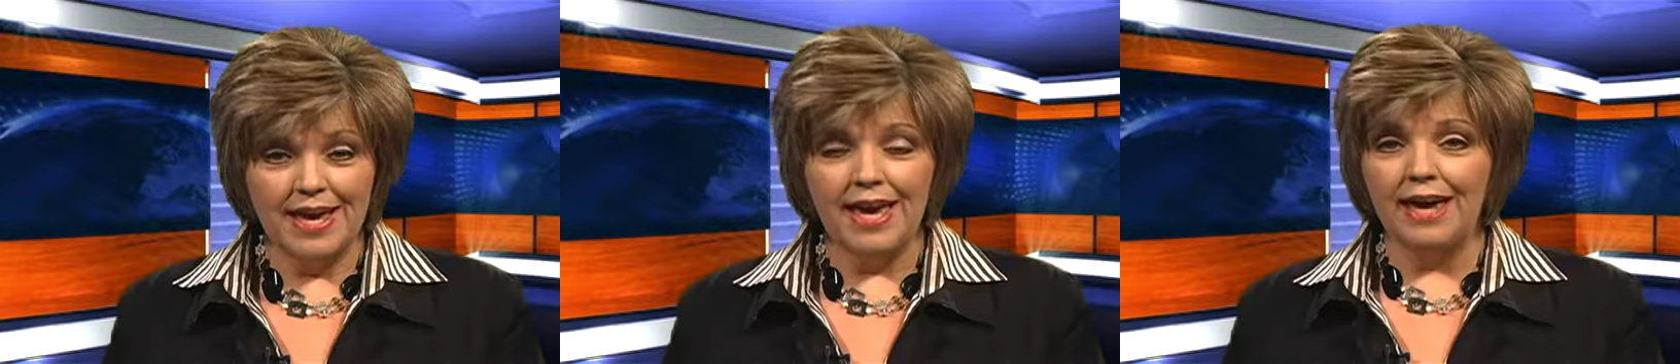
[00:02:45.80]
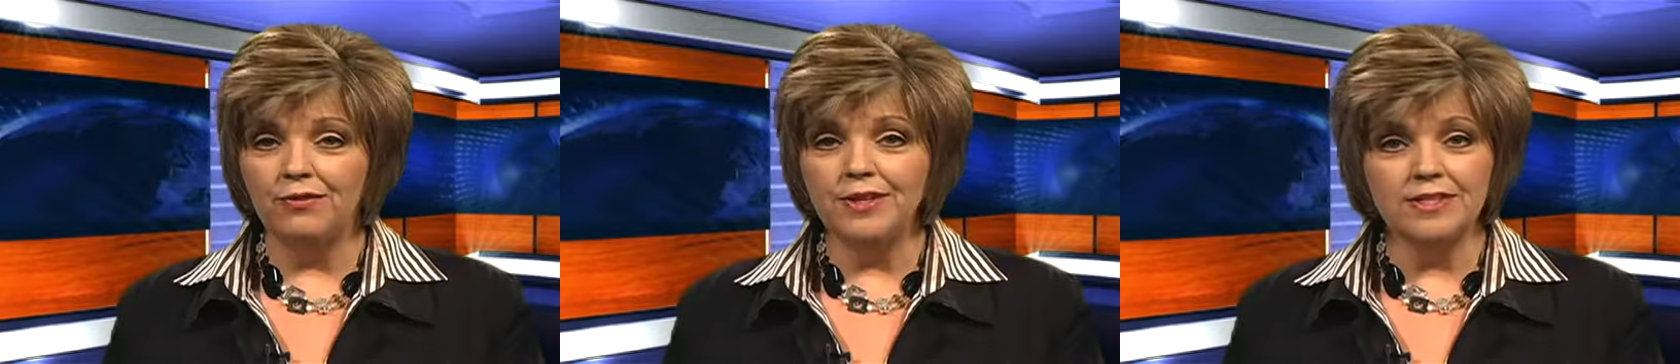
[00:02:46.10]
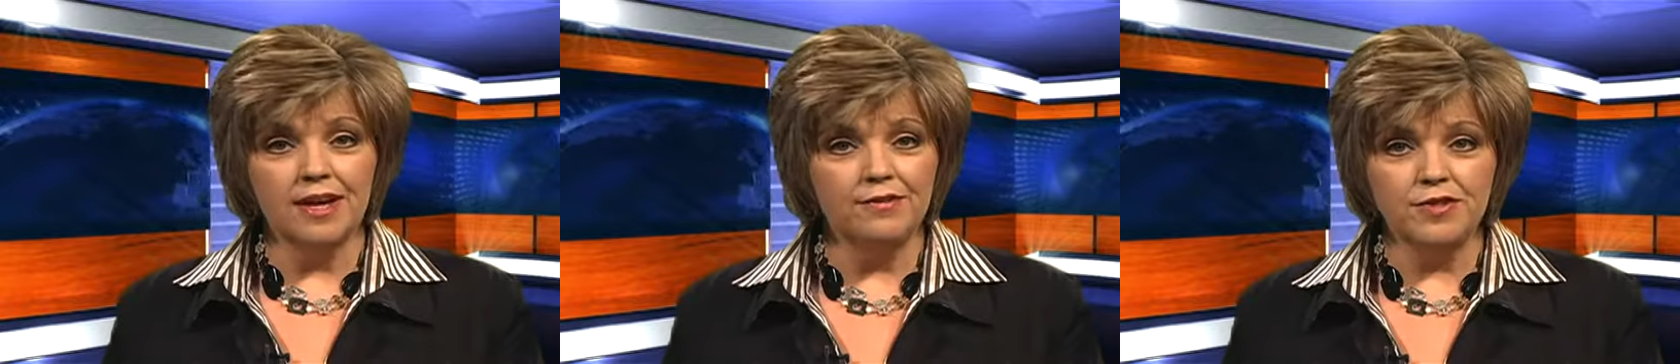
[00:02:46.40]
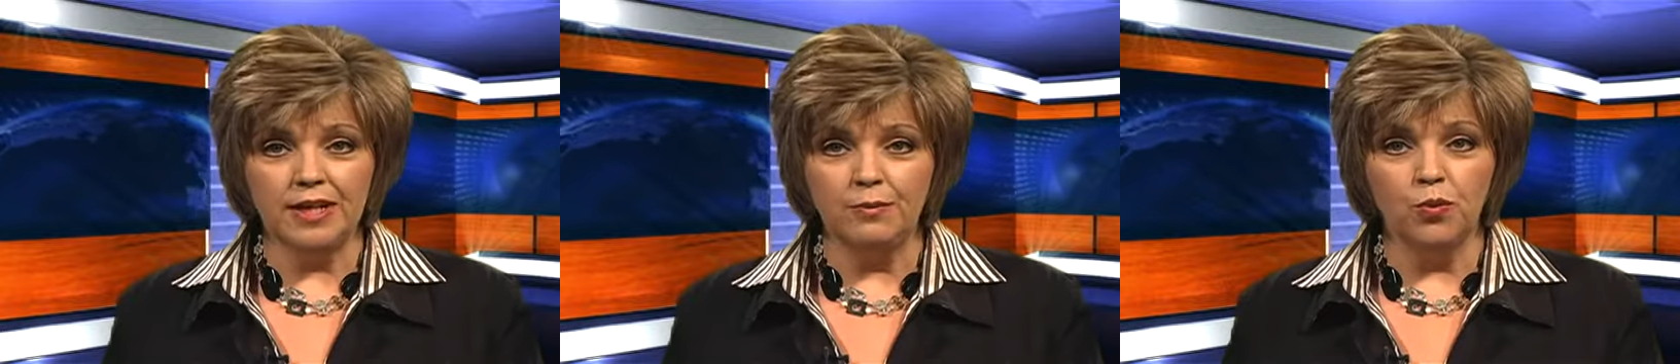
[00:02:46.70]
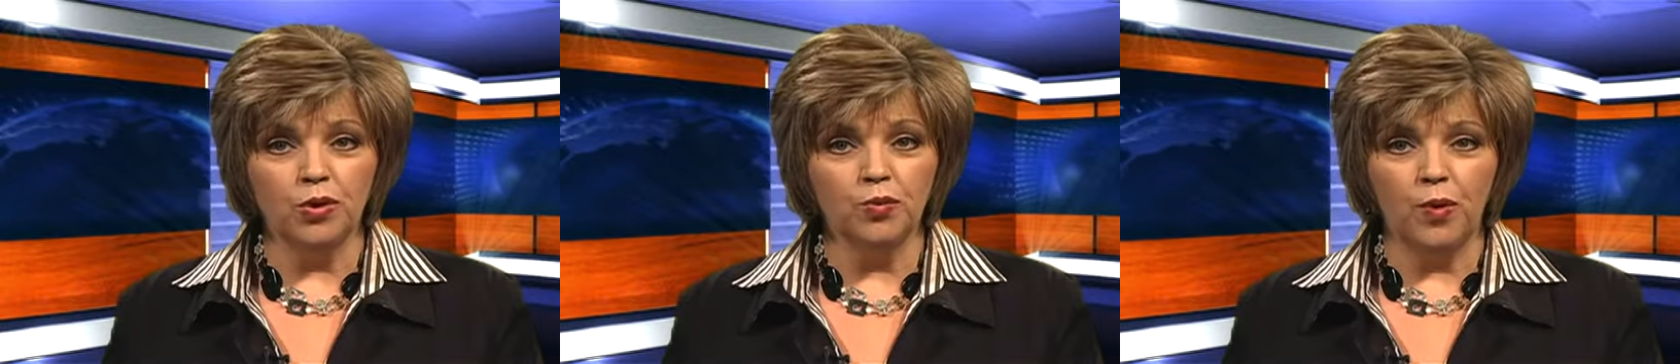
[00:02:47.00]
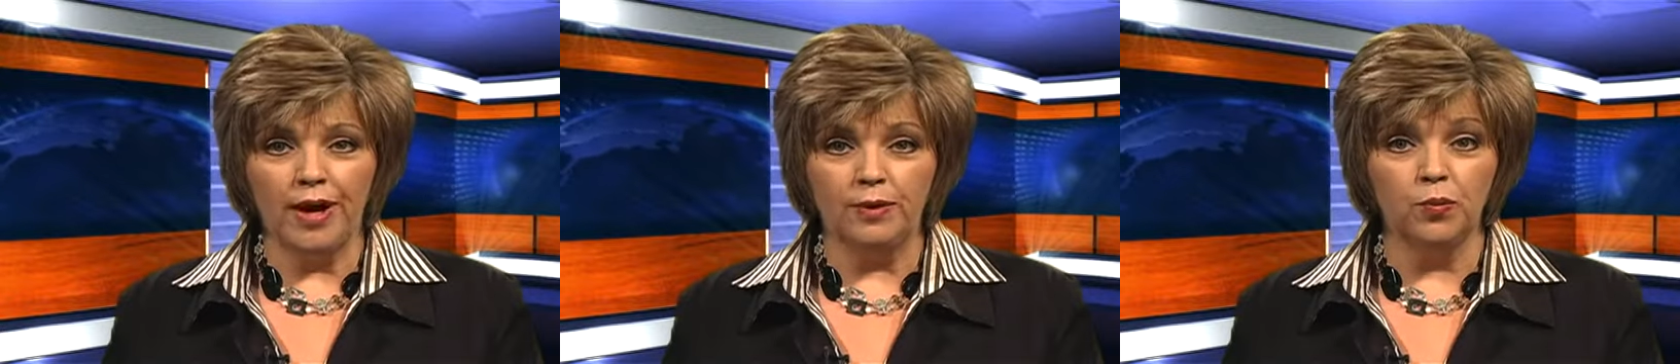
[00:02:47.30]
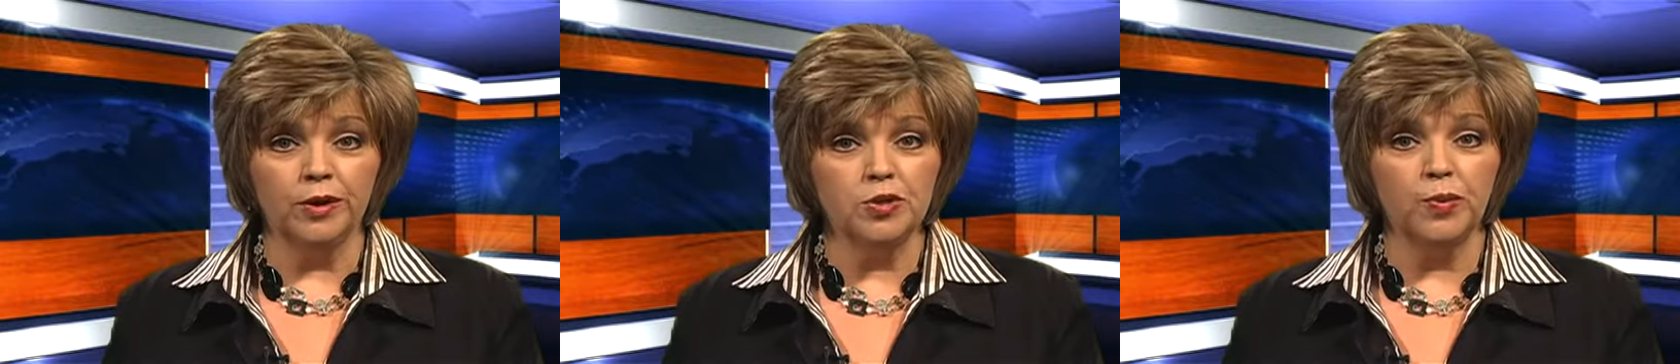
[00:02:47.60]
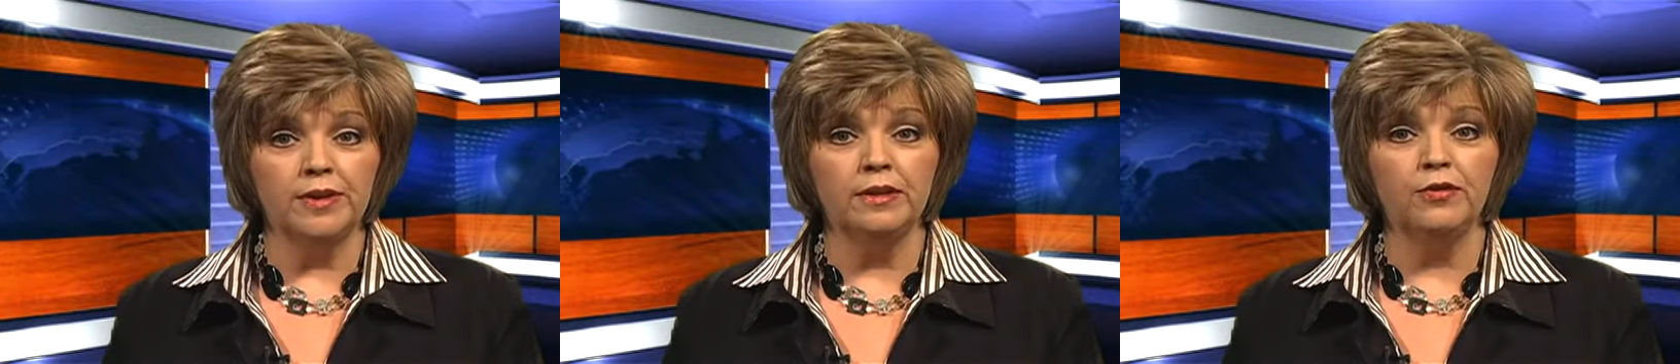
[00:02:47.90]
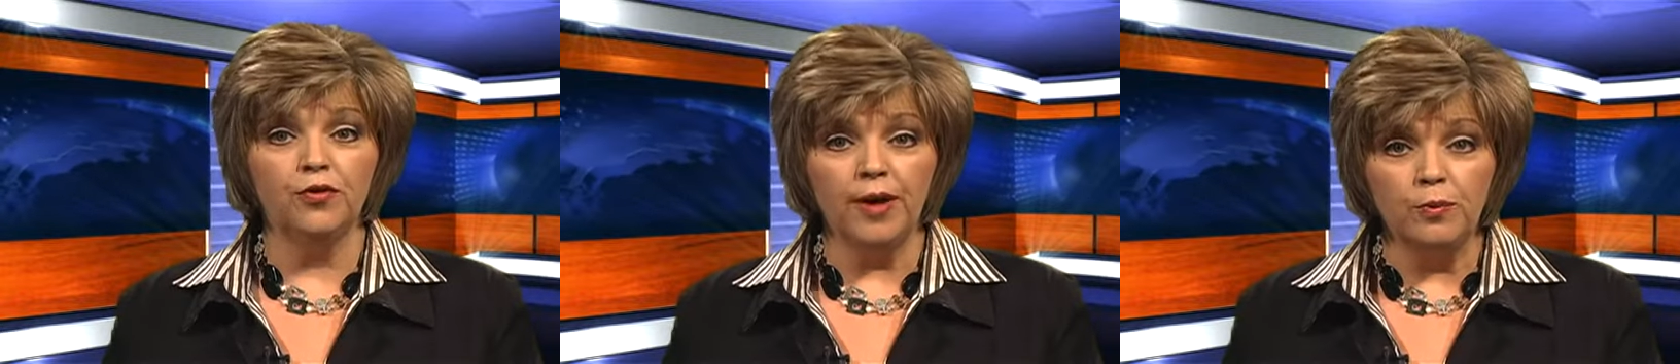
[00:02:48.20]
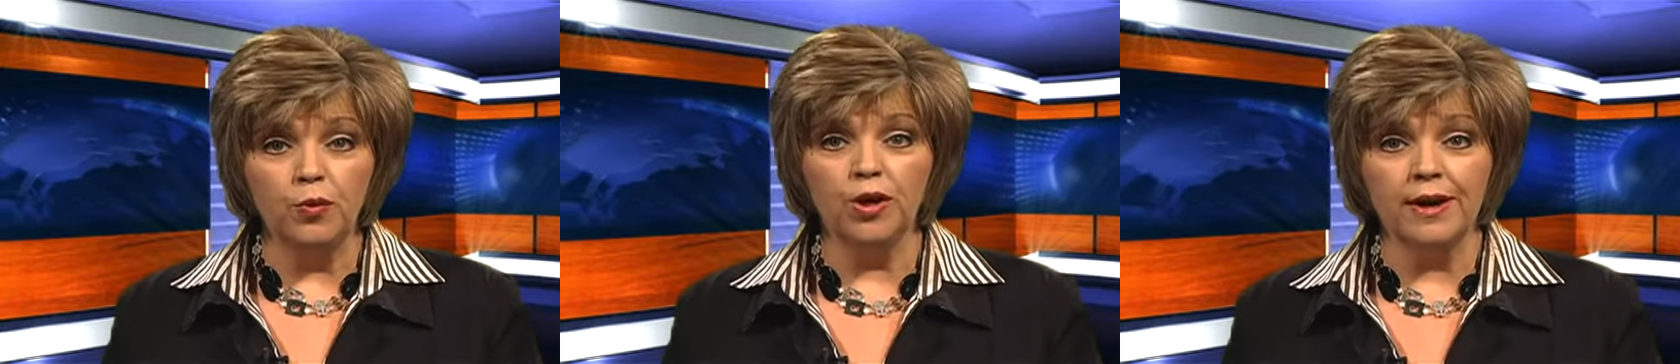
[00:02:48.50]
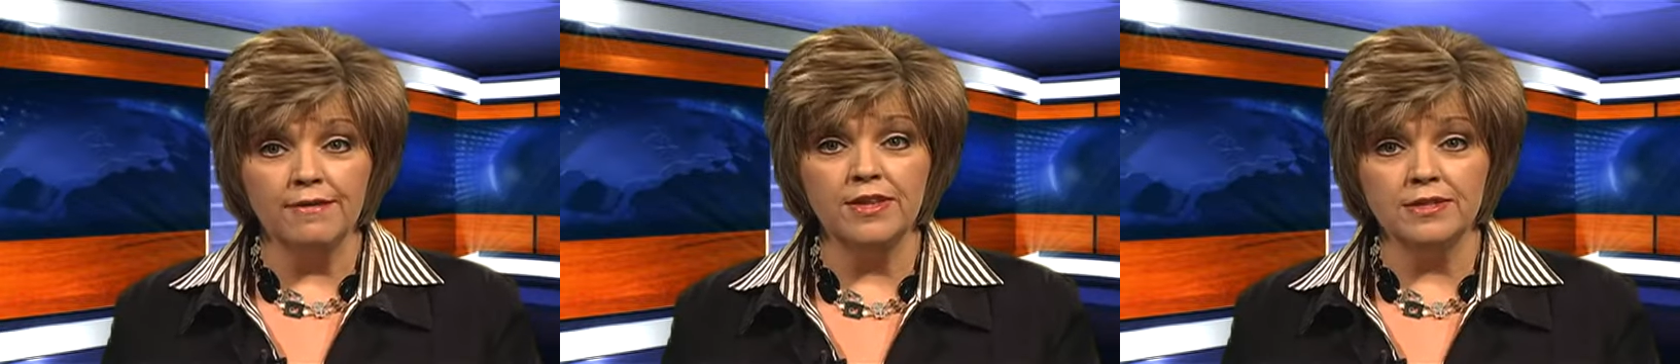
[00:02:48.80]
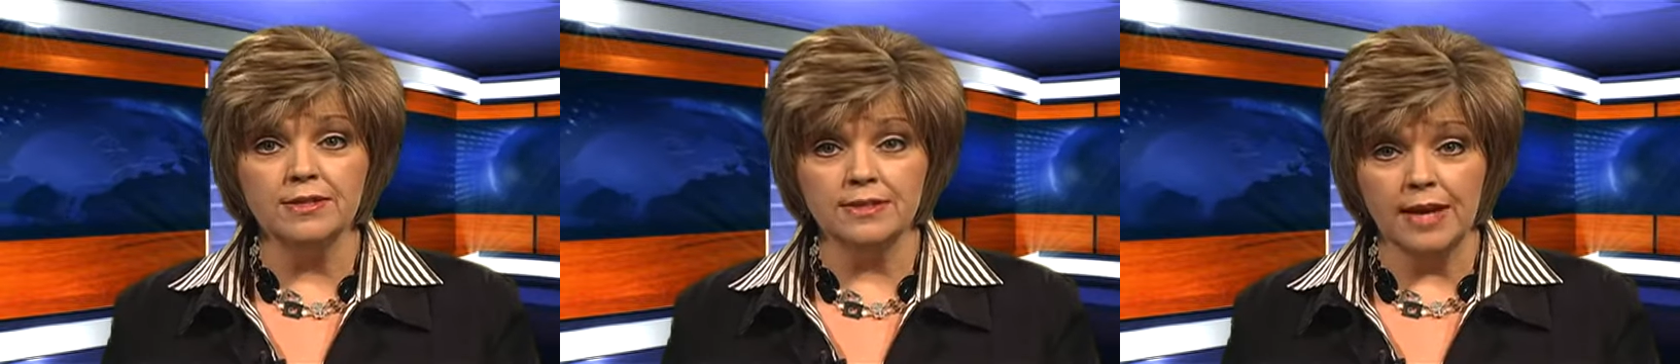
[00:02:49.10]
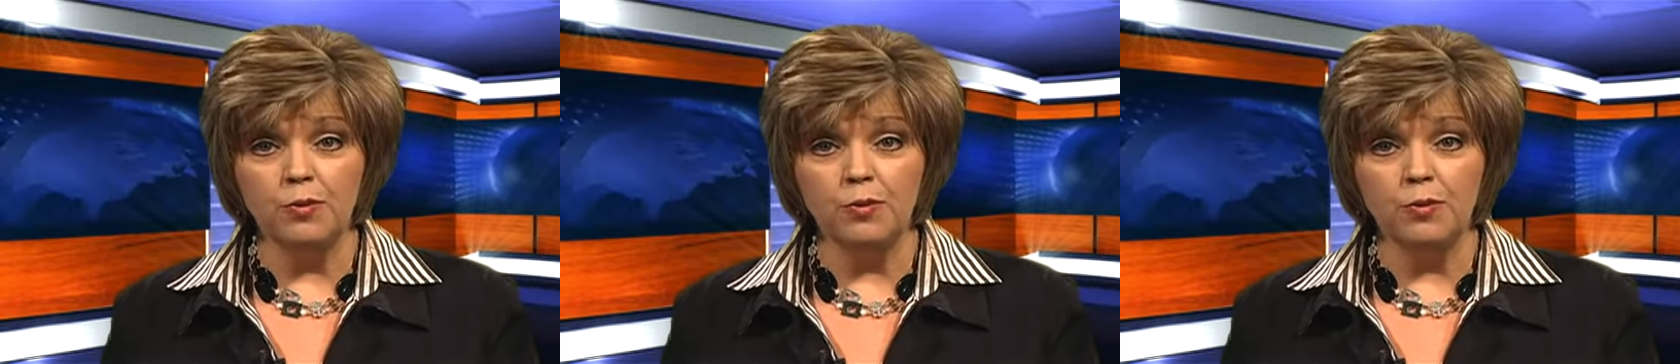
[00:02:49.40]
Every SIFE team worldwide works within the framework of this same